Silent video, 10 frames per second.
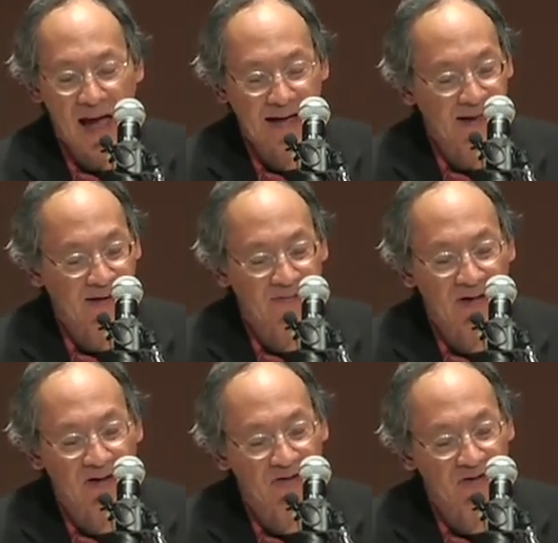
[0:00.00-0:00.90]
and
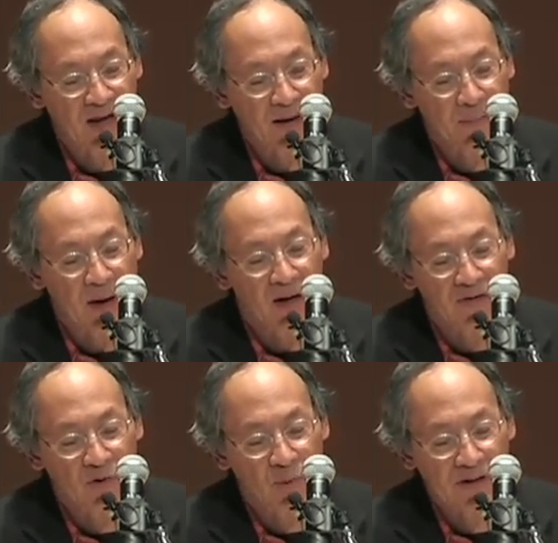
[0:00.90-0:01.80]
giving shape
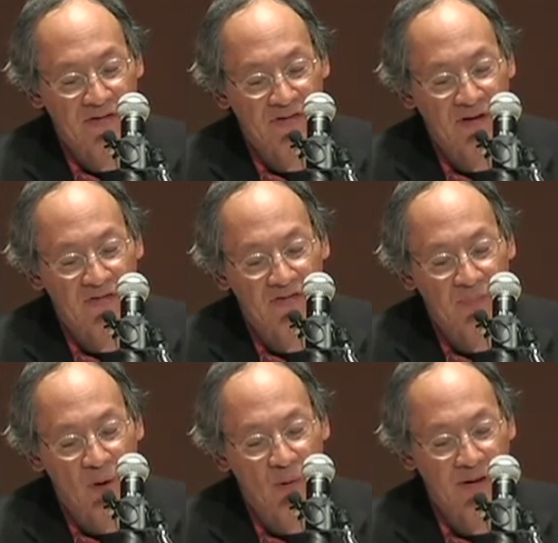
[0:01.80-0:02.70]
to what is
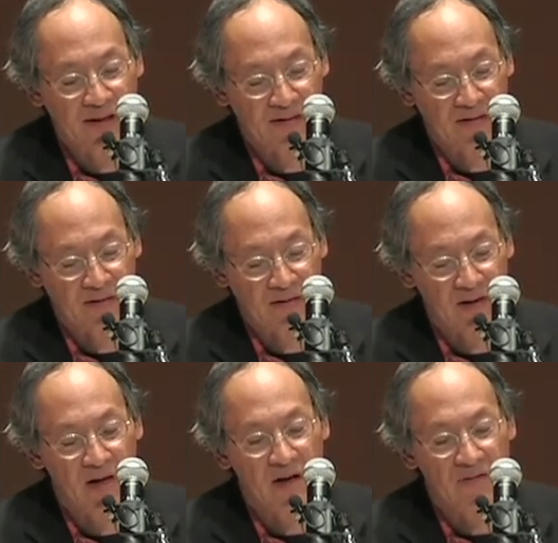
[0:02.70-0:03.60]
unspoken,
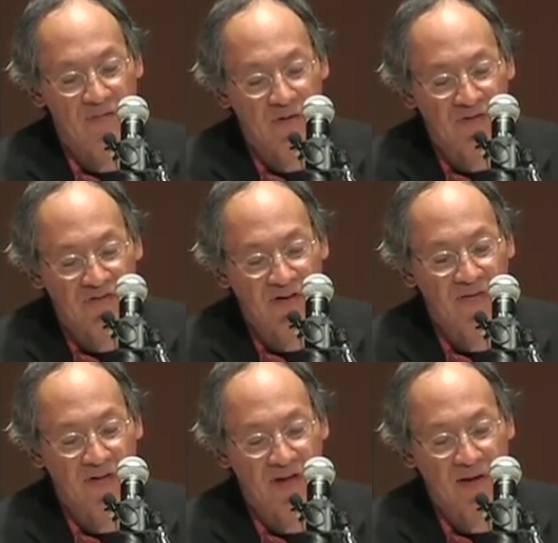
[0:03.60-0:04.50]
for
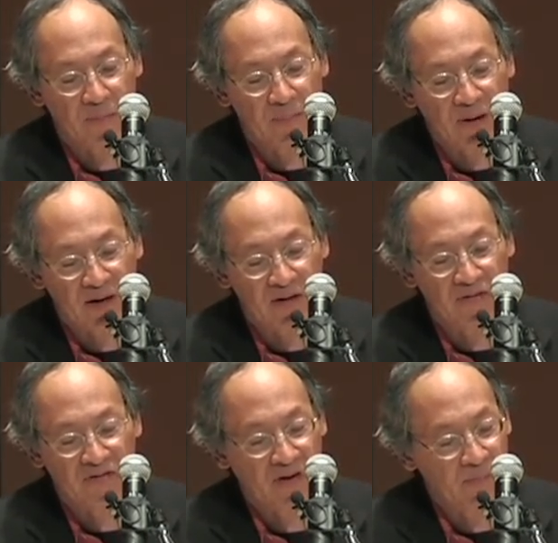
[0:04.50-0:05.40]
Scythia
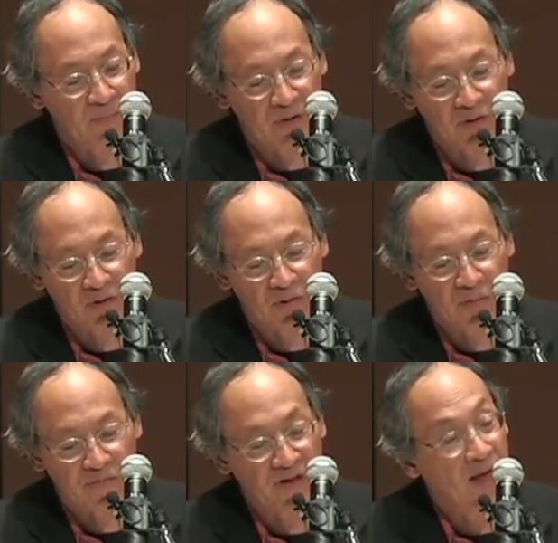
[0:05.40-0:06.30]
buds and
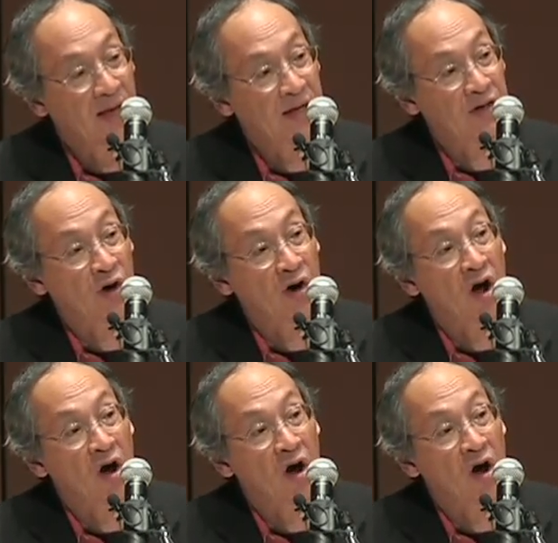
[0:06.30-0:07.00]
blooms in our